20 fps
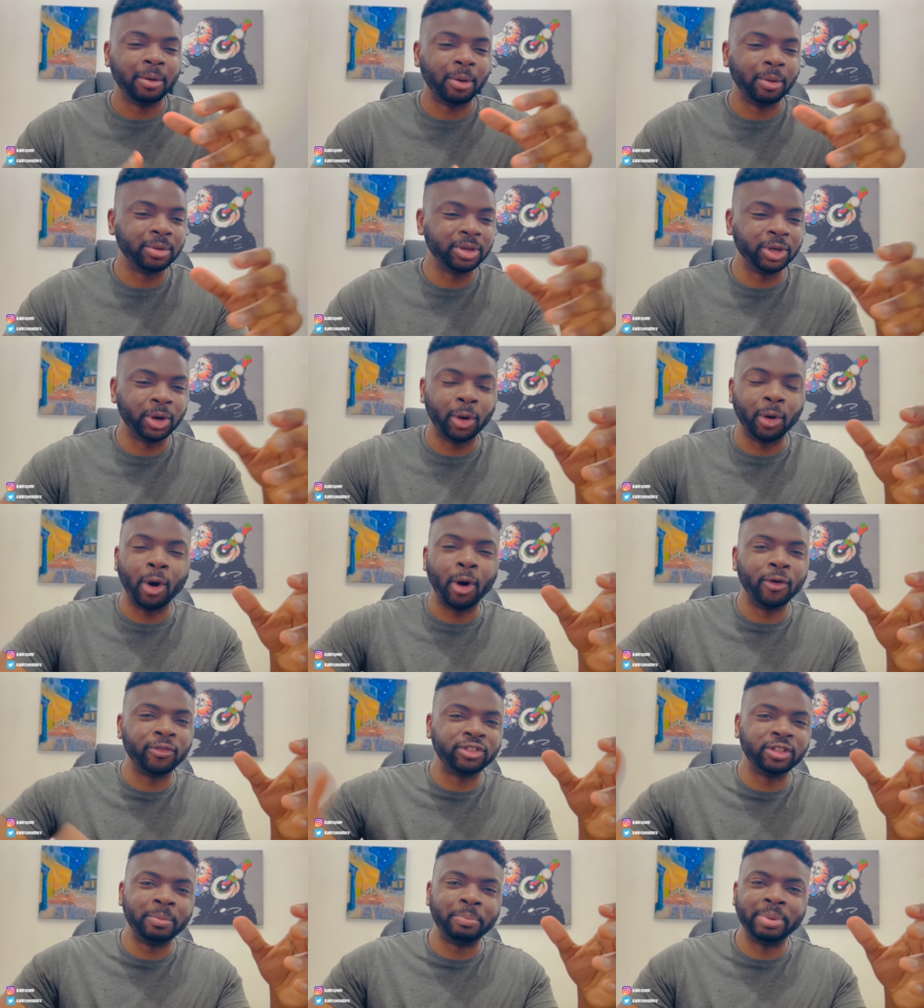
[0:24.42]
you know,
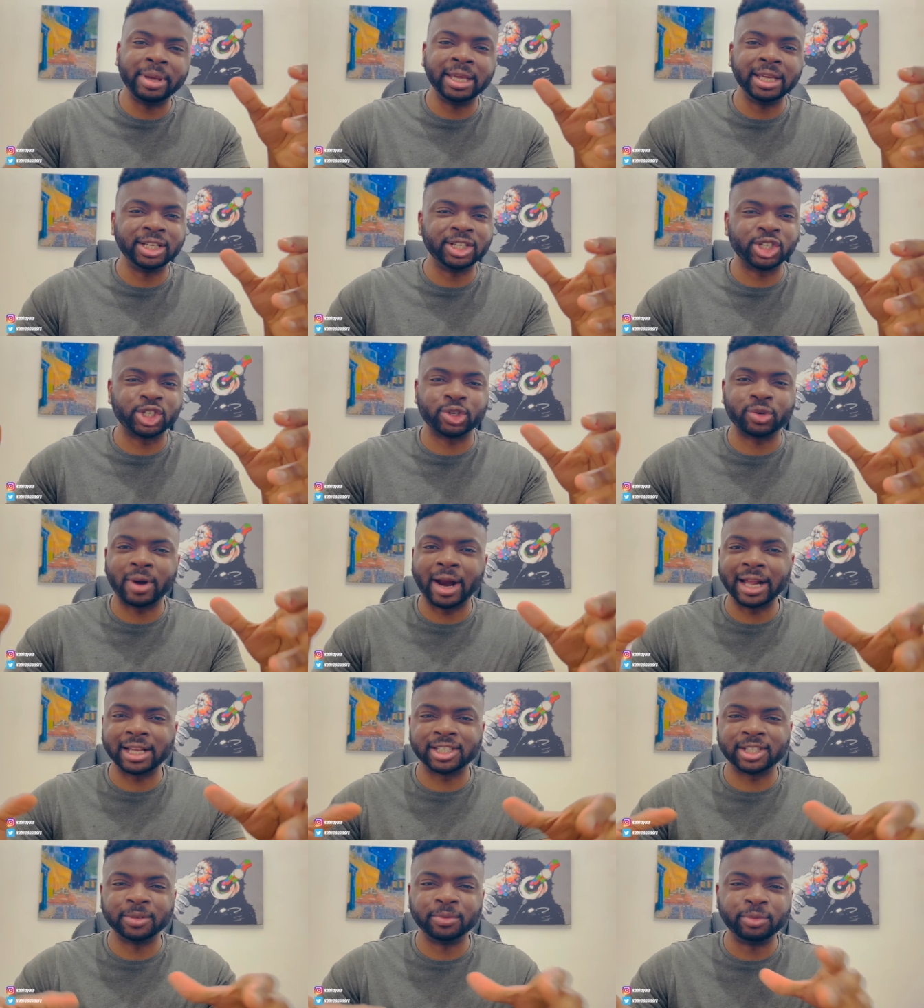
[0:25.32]
off the beaten
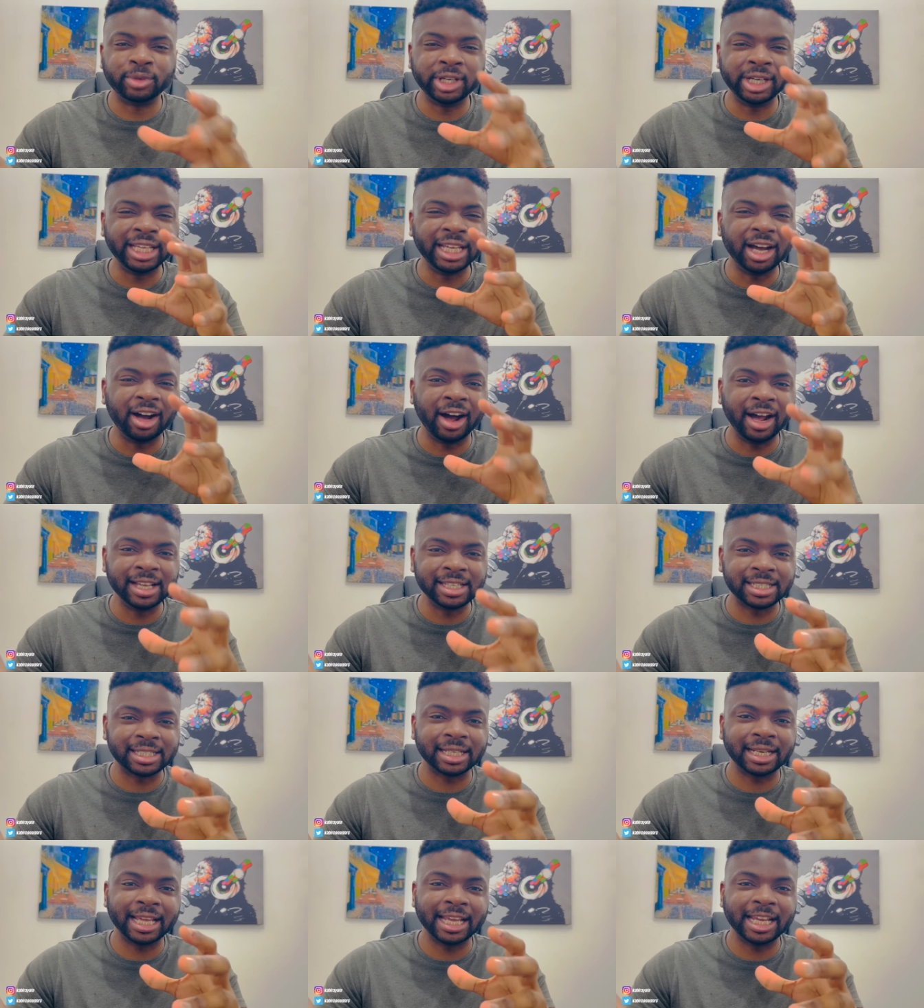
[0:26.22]
track, some really
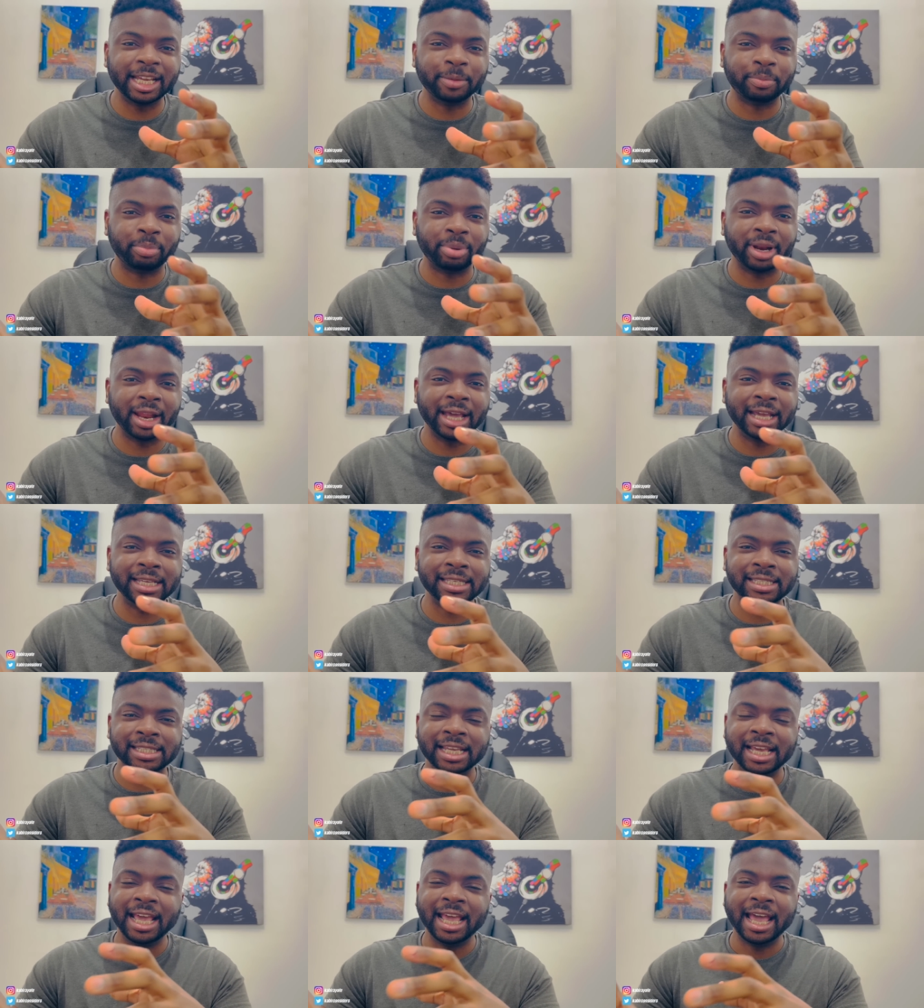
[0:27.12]
isolated
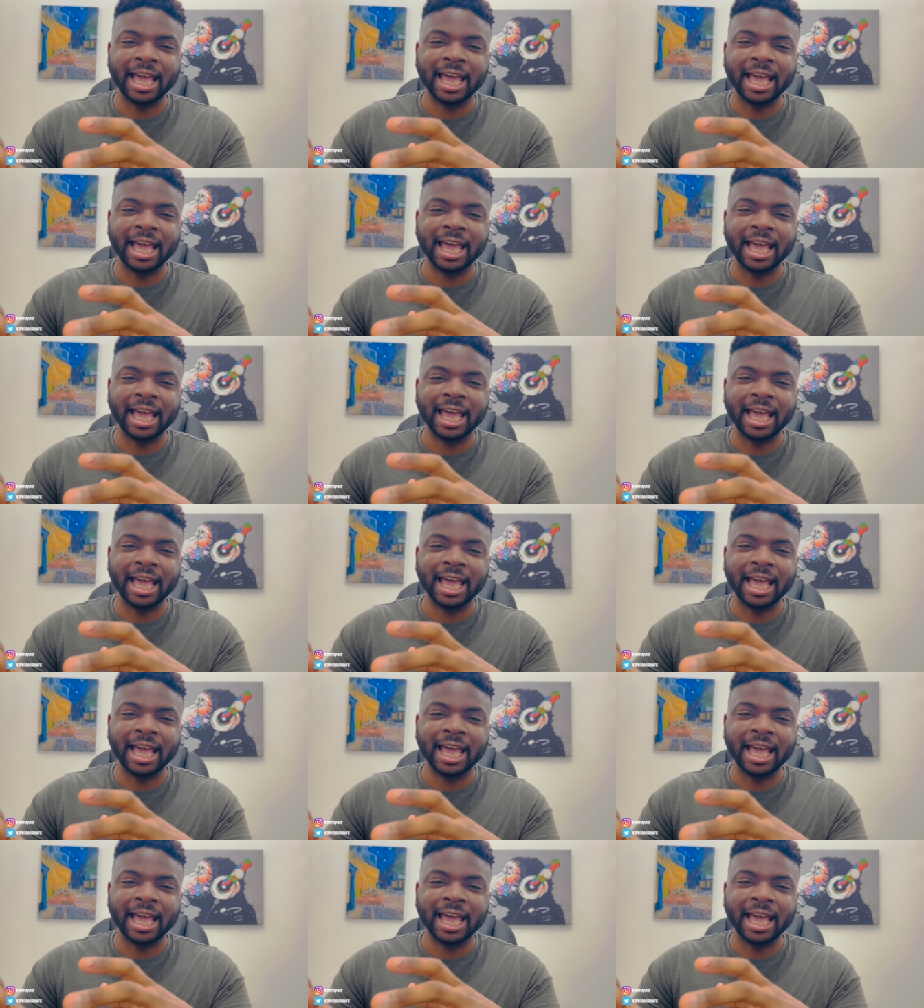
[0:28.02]
place.